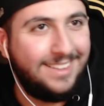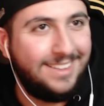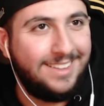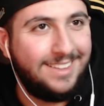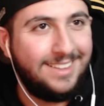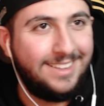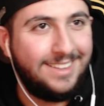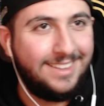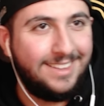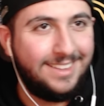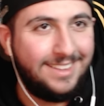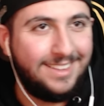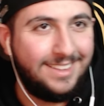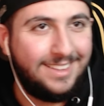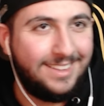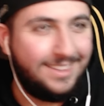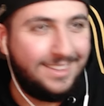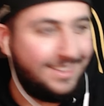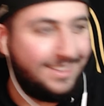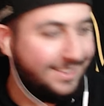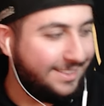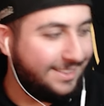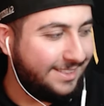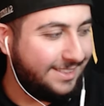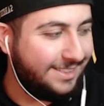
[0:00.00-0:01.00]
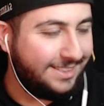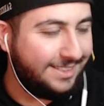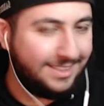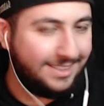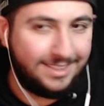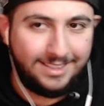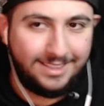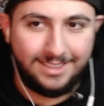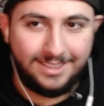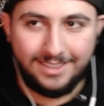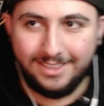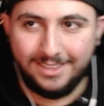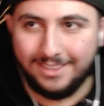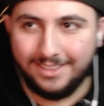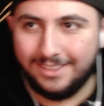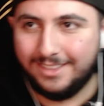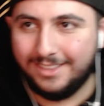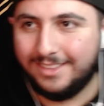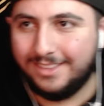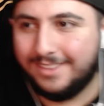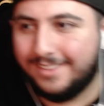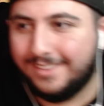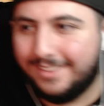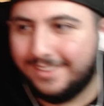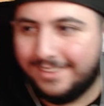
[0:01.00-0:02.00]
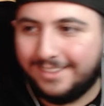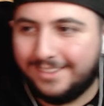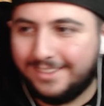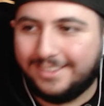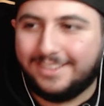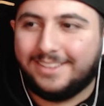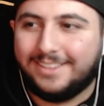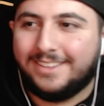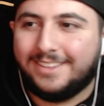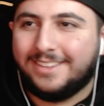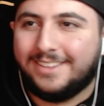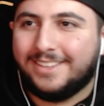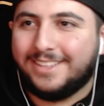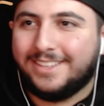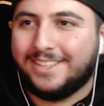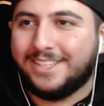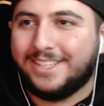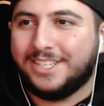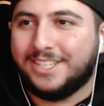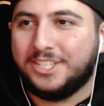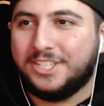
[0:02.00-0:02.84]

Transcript: We moved you into a very nice junior suite.